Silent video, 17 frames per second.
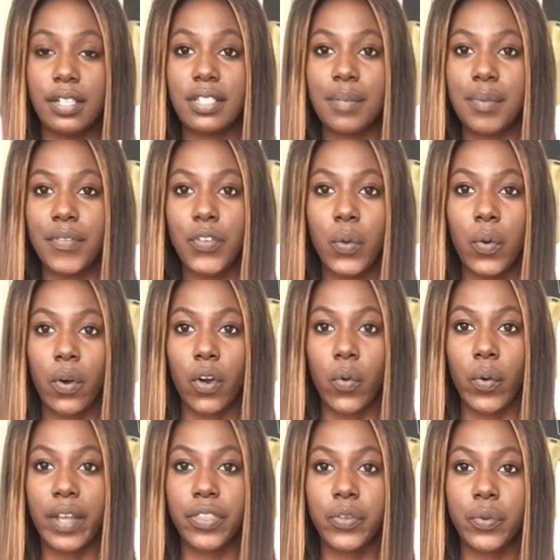Some of you are
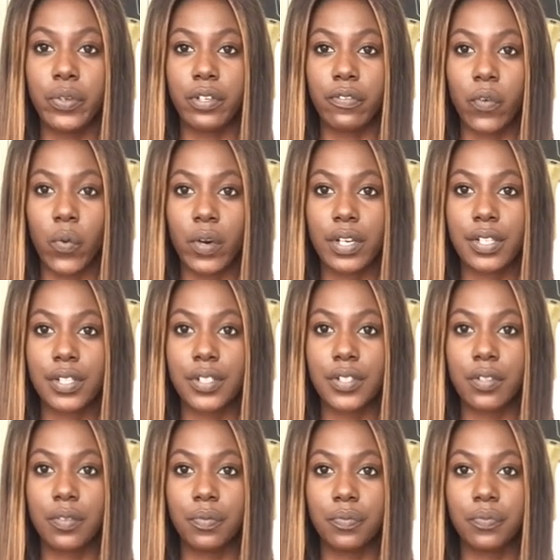going through a divorce.